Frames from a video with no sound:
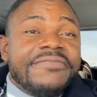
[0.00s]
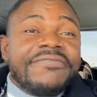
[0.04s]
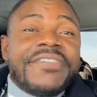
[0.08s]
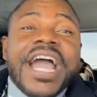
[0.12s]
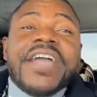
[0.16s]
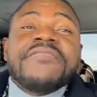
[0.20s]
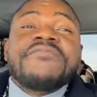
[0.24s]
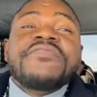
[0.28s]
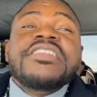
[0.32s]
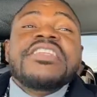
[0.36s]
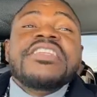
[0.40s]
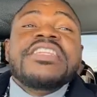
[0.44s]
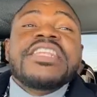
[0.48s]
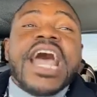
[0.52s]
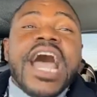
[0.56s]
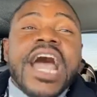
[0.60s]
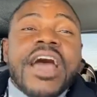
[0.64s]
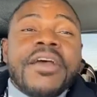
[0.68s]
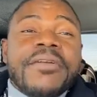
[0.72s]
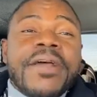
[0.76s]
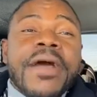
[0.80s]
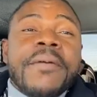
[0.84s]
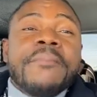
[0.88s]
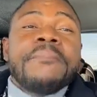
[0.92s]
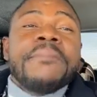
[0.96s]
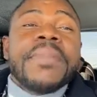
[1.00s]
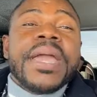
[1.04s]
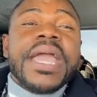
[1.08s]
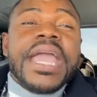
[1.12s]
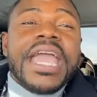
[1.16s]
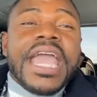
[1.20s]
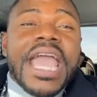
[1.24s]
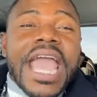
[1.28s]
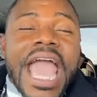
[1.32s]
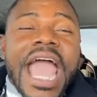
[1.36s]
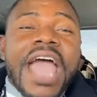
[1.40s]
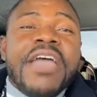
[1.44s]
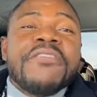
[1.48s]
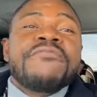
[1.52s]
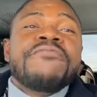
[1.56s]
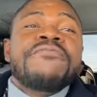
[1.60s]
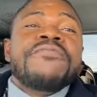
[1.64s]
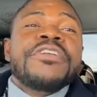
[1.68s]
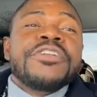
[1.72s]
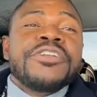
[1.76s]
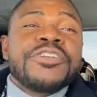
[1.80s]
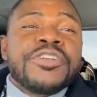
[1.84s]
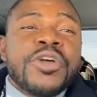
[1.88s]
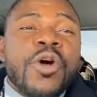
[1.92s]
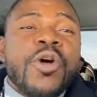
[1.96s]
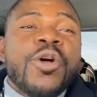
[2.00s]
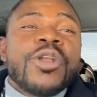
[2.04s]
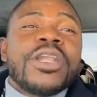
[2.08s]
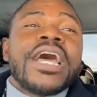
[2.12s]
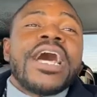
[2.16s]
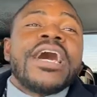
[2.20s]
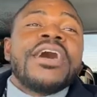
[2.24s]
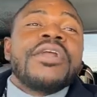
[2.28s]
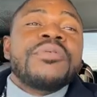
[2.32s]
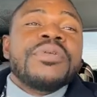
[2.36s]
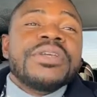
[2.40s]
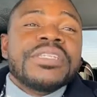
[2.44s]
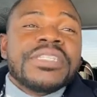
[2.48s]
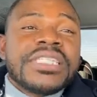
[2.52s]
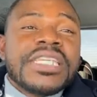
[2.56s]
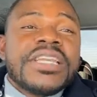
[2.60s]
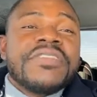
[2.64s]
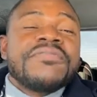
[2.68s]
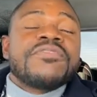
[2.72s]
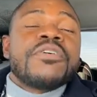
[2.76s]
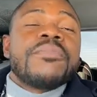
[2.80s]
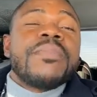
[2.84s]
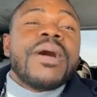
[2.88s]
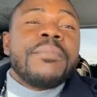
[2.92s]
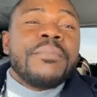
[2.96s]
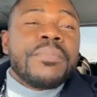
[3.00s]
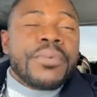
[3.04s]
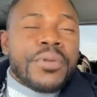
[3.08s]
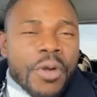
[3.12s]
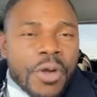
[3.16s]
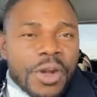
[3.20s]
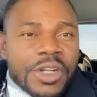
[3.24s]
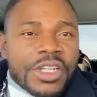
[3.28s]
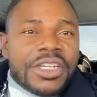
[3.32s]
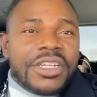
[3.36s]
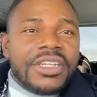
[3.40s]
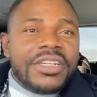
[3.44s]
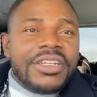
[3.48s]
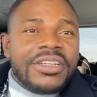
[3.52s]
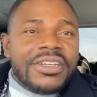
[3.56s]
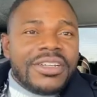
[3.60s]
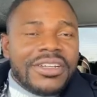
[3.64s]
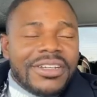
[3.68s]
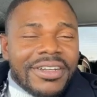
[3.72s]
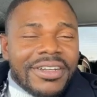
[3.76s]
Five naira per every dollar received from abroad.